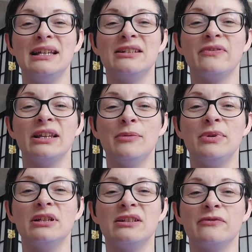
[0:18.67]
It's
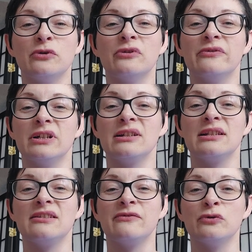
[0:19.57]
Philippians four,
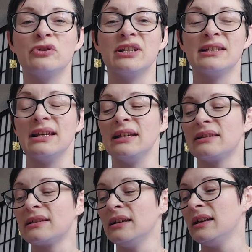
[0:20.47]
verses four to
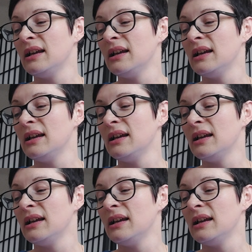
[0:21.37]
six.